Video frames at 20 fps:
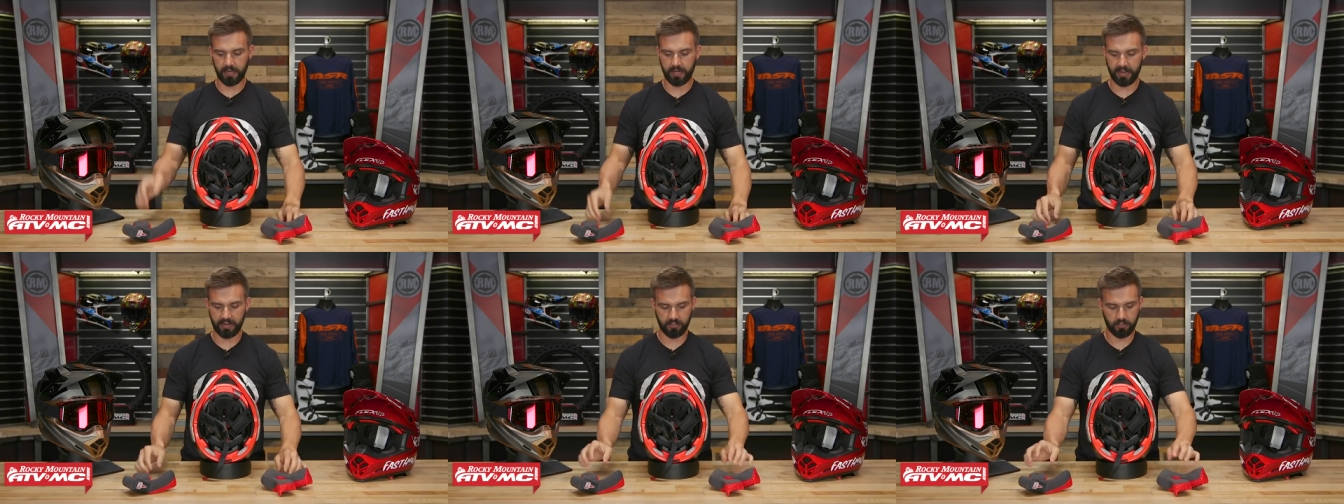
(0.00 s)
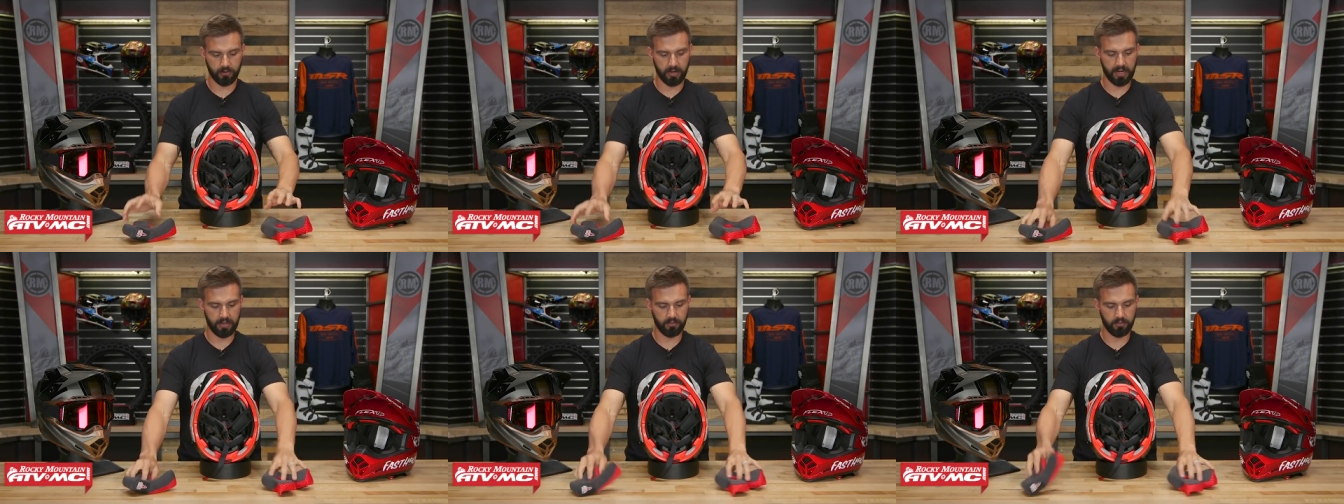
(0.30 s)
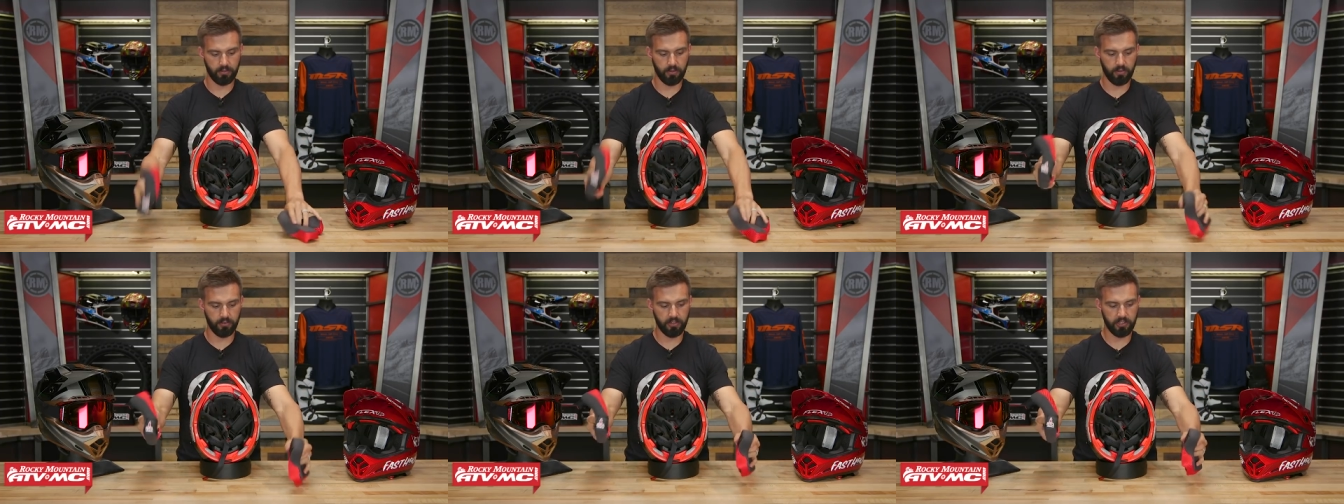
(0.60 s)
your next ride.
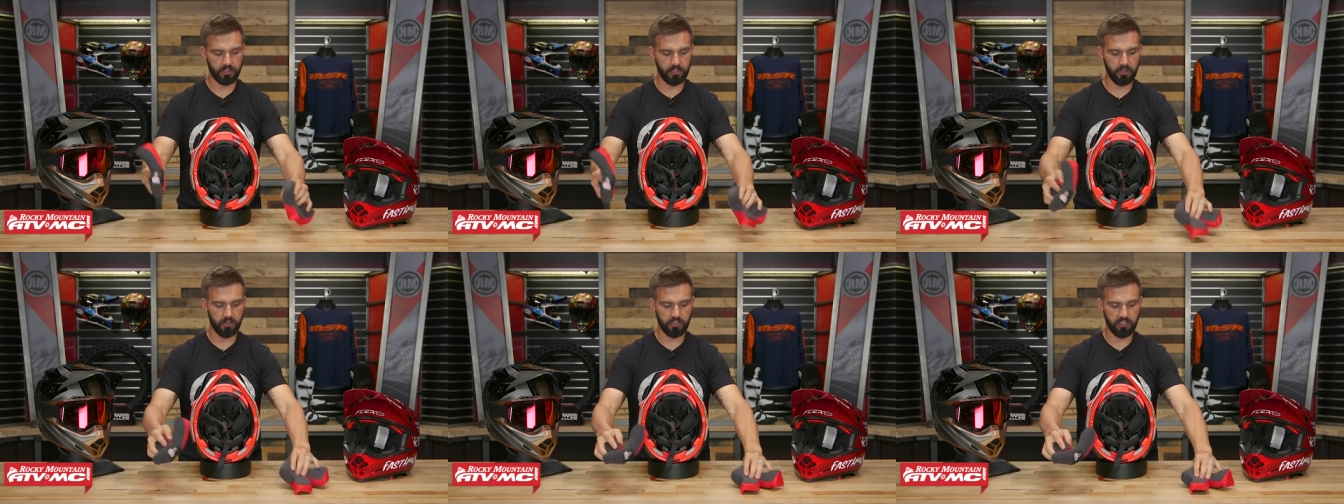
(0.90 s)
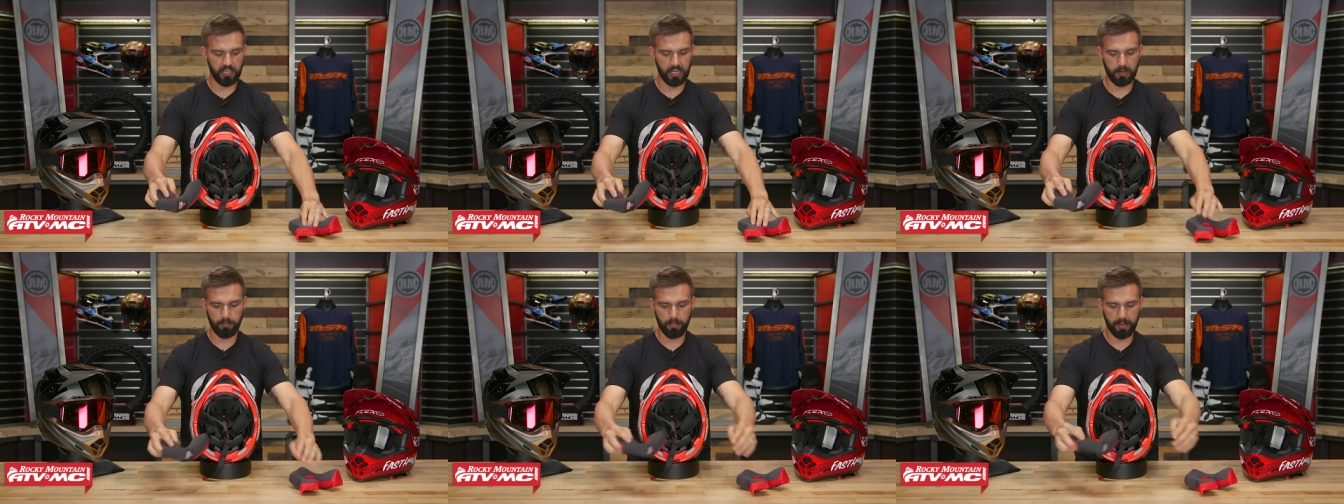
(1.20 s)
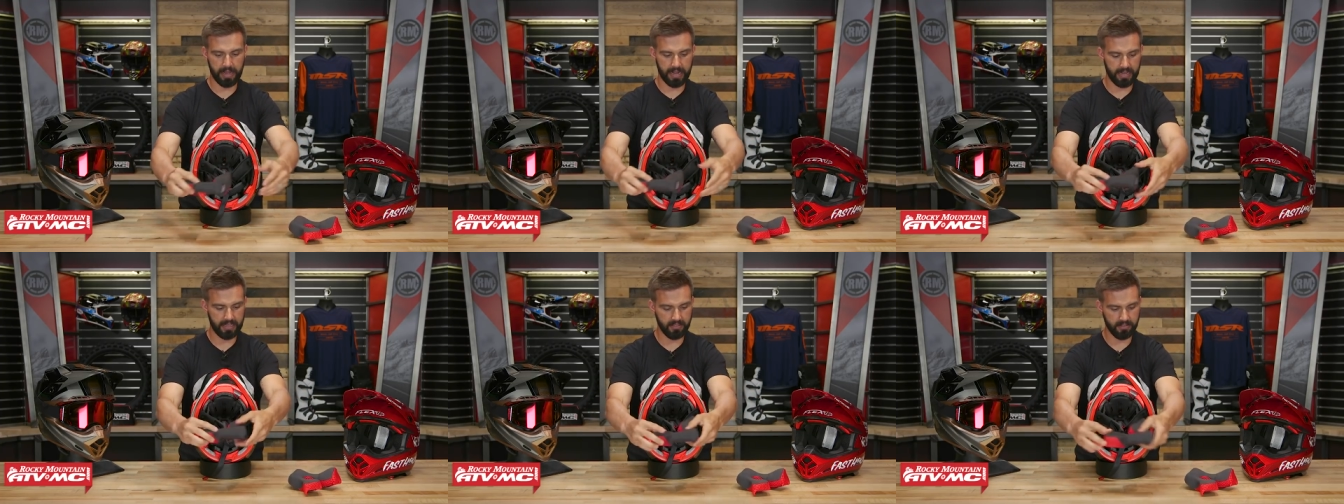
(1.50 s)
So those are your two cheek
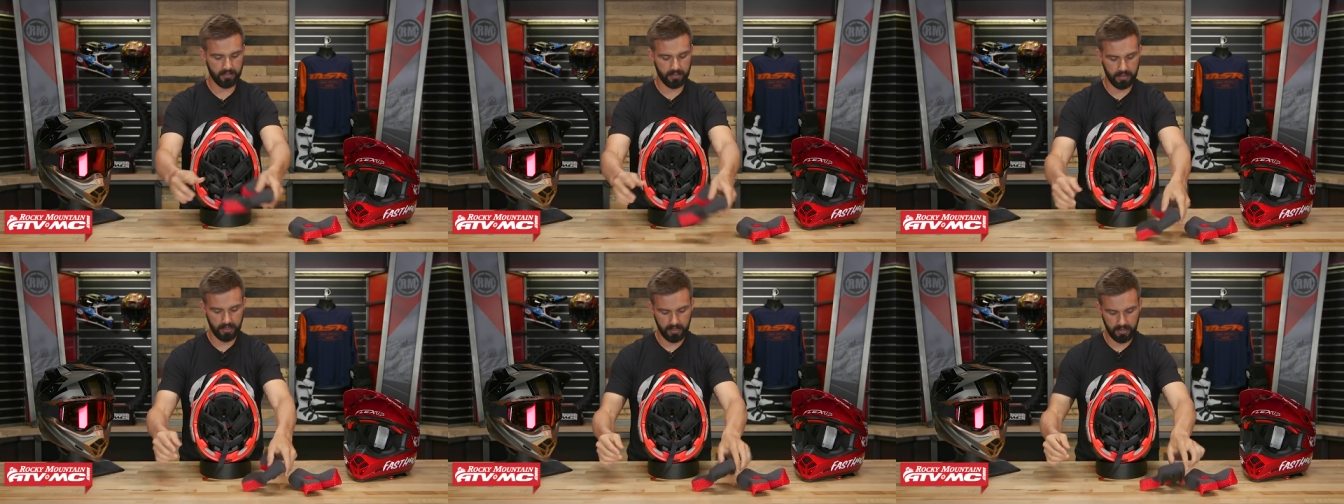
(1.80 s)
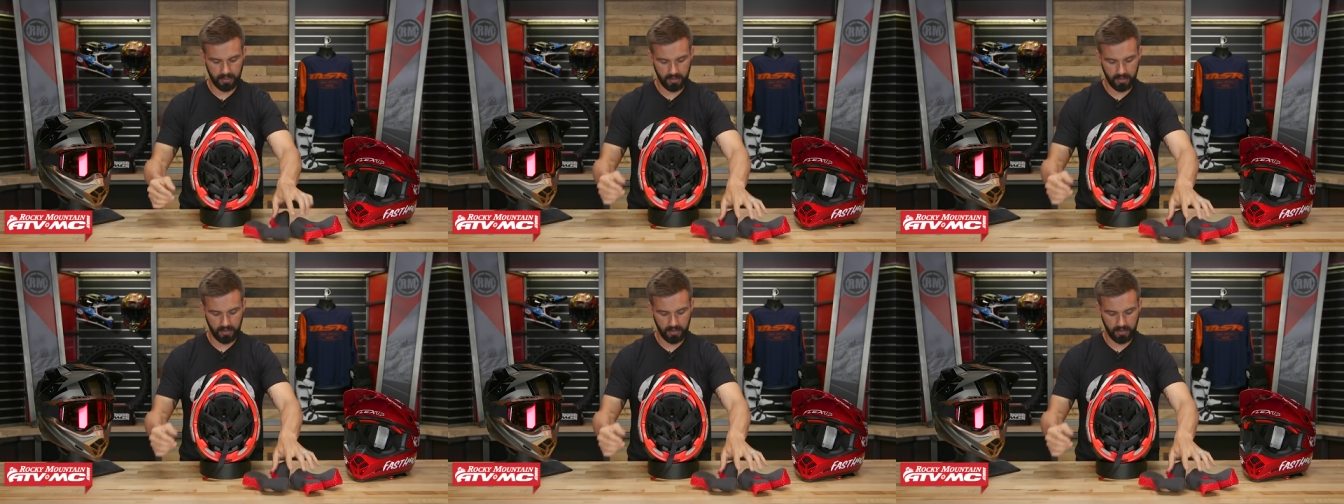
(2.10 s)
pads.